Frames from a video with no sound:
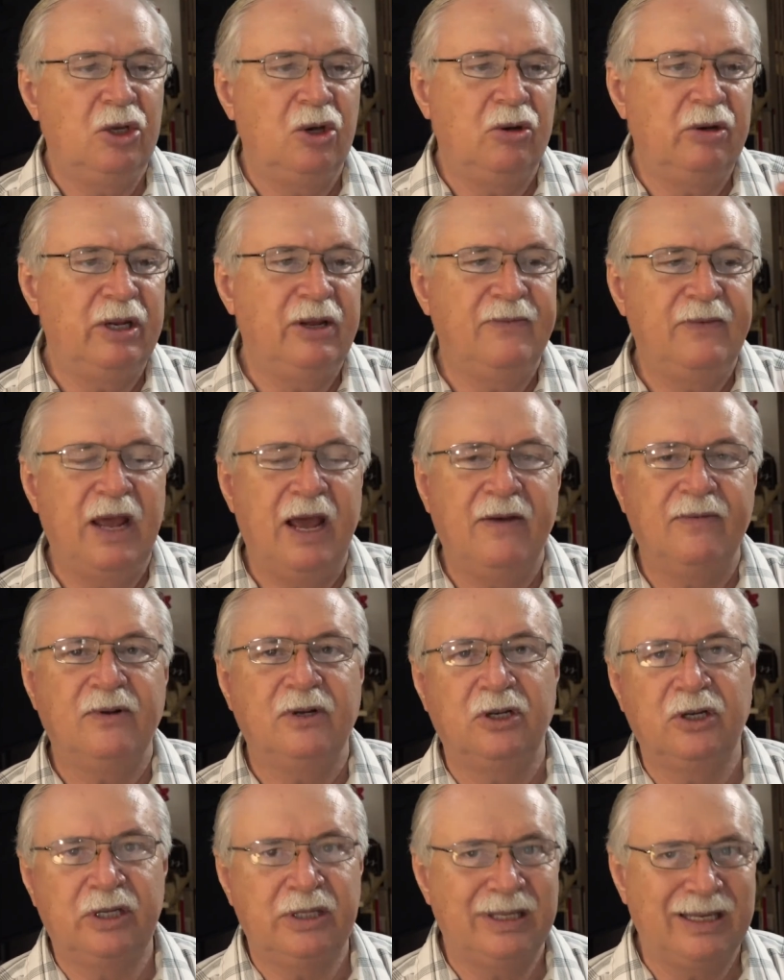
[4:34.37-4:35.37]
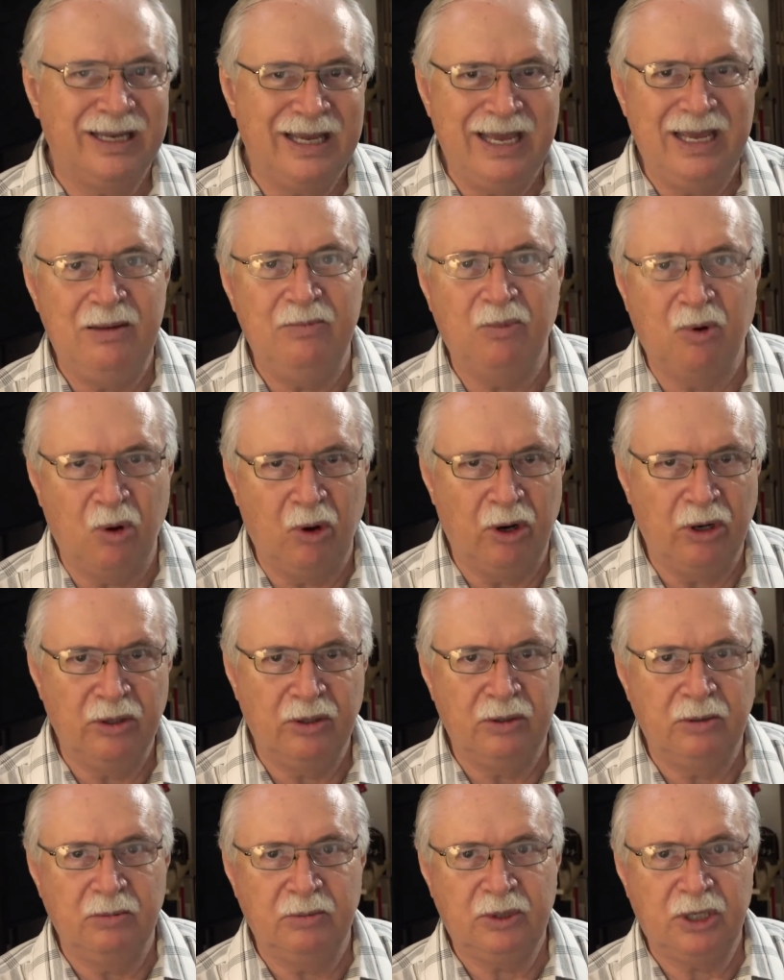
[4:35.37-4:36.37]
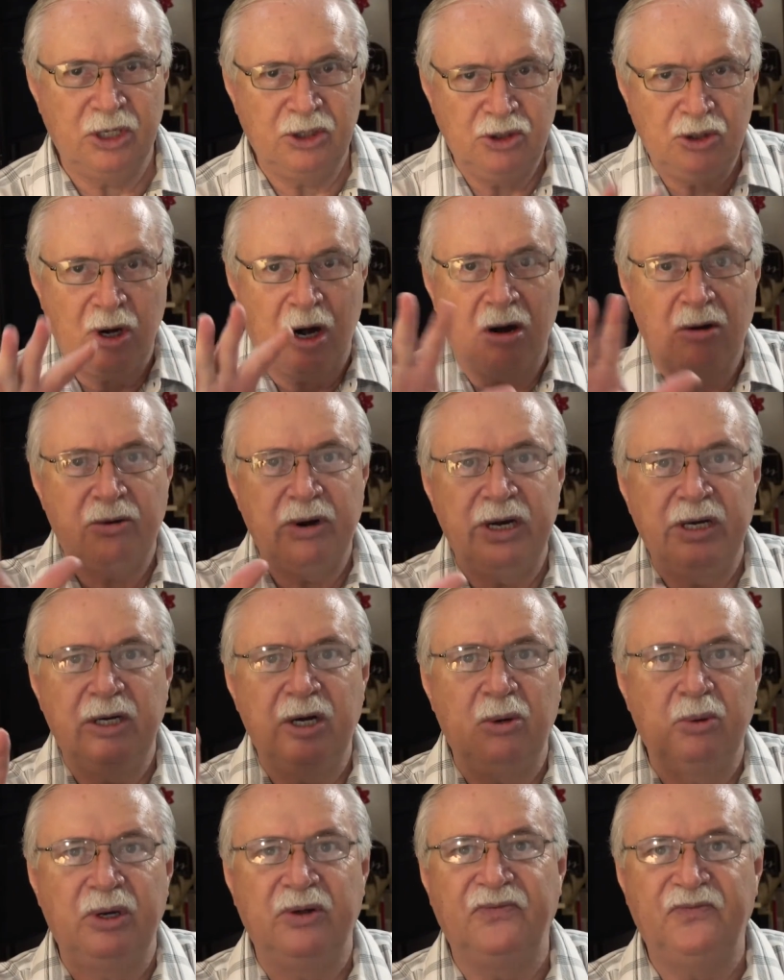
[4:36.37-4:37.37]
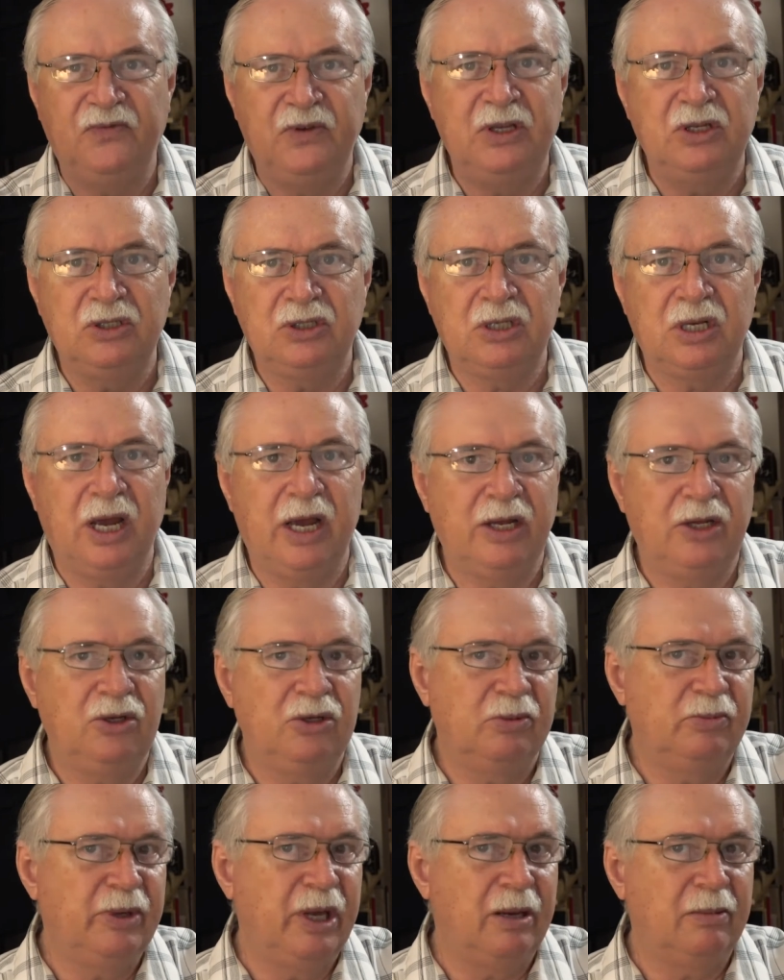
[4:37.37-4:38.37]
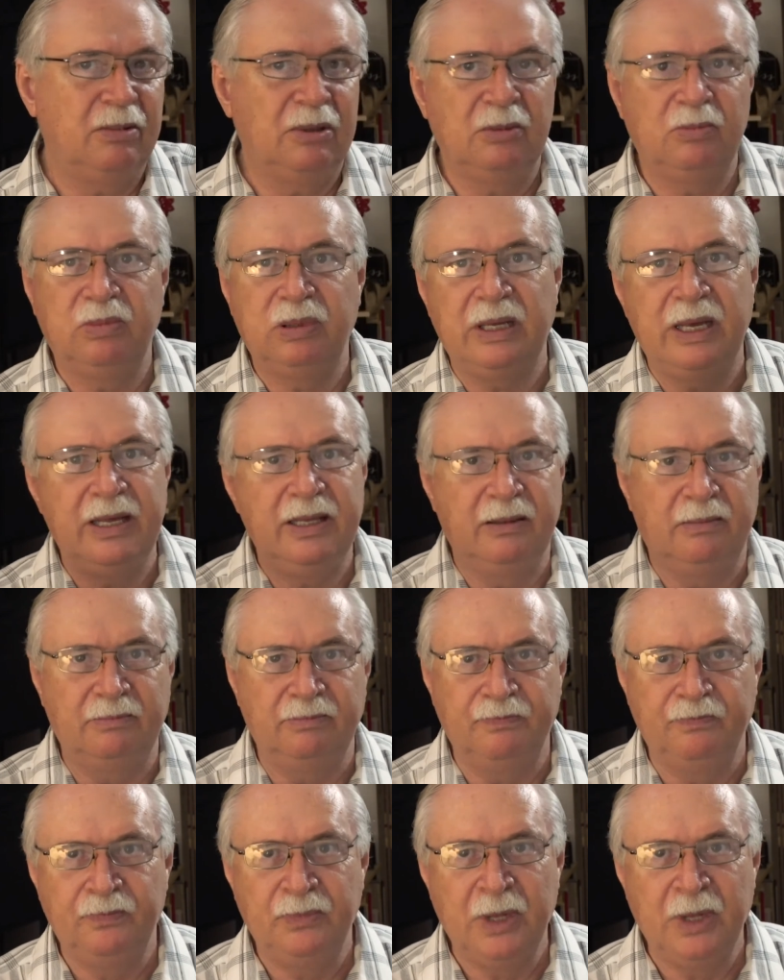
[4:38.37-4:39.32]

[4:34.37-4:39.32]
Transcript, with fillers: you don't even have to look at the keyboard because you already know what it feels like. You'll be able to play them.